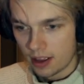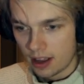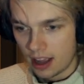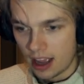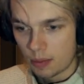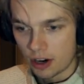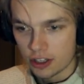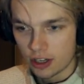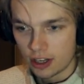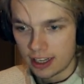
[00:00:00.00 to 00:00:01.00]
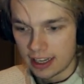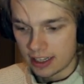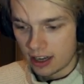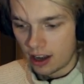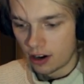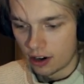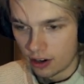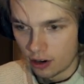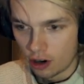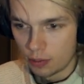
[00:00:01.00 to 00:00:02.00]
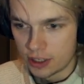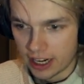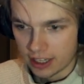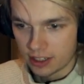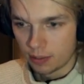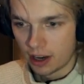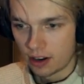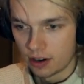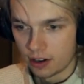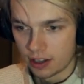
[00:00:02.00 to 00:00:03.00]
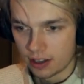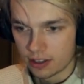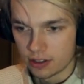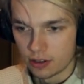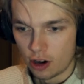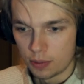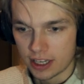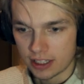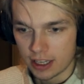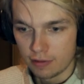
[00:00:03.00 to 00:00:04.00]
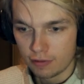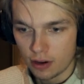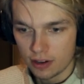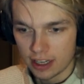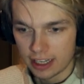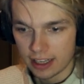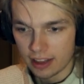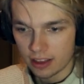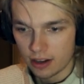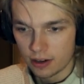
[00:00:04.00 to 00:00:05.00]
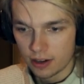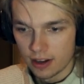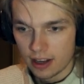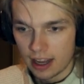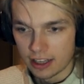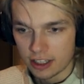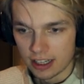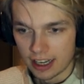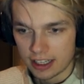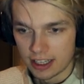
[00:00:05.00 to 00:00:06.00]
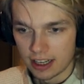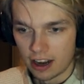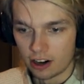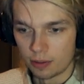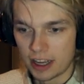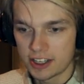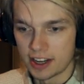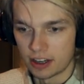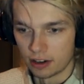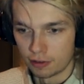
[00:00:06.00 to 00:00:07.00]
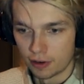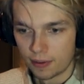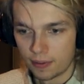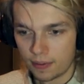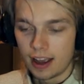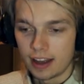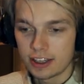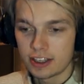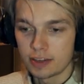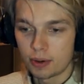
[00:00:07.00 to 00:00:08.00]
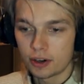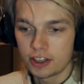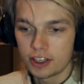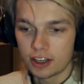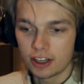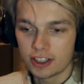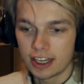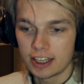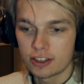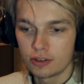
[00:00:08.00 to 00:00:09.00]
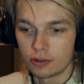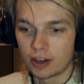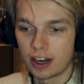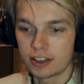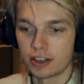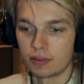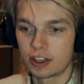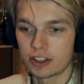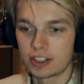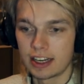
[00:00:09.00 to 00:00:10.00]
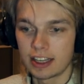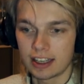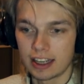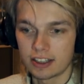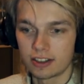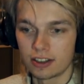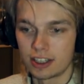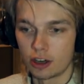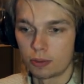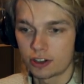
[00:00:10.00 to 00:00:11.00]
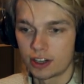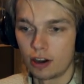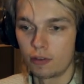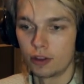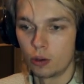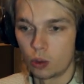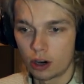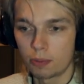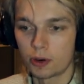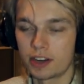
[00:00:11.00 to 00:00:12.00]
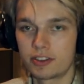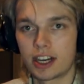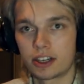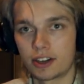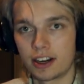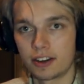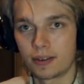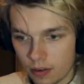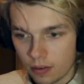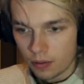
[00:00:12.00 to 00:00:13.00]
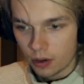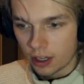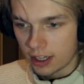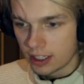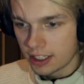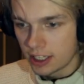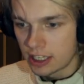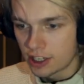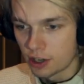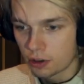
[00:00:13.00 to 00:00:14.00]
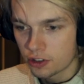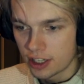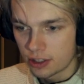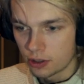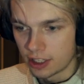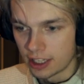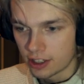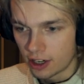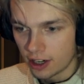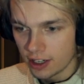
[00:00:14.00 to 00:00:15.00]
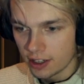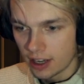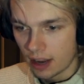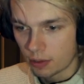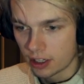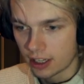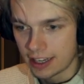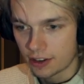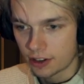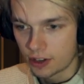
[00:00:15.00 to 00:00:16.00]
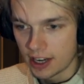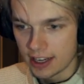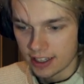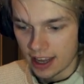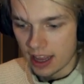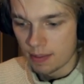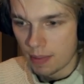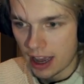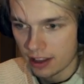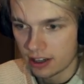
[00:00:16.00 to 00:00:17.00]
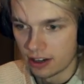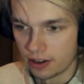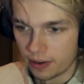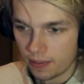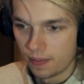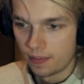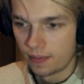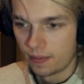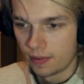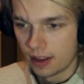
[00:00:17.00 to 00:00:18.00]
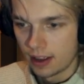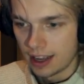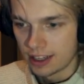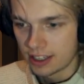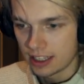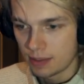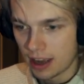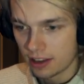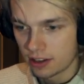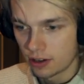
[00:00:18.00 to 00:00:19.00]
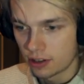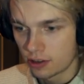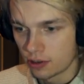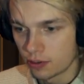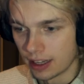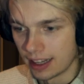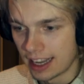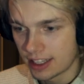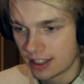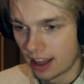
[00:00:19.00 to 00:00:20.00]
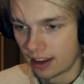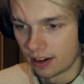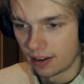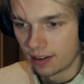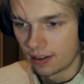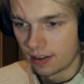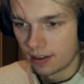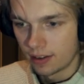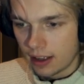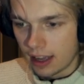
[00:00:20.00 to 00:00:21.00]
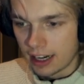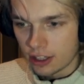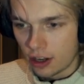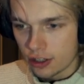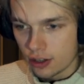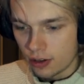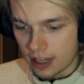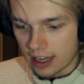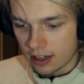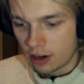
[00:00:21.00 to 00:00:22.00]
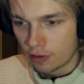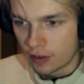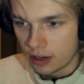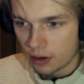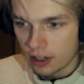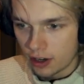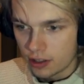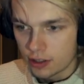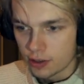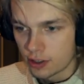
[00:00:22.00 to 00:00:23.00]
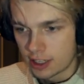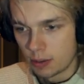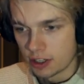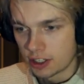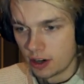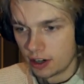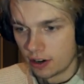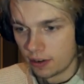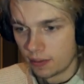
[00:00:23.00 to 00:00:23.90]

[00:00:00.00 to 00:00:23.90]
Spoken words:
And we're also going to get our object by going to object info, getting that node, and selecting our Bezier curve. And this is important, you're going to set it to relative, because then it gets the geometry of the worm we've generated. We're going to connect the geometry to the target, and we're going to create a math node. And set the math node to less than. And let's also get our viewer node to see what's going on.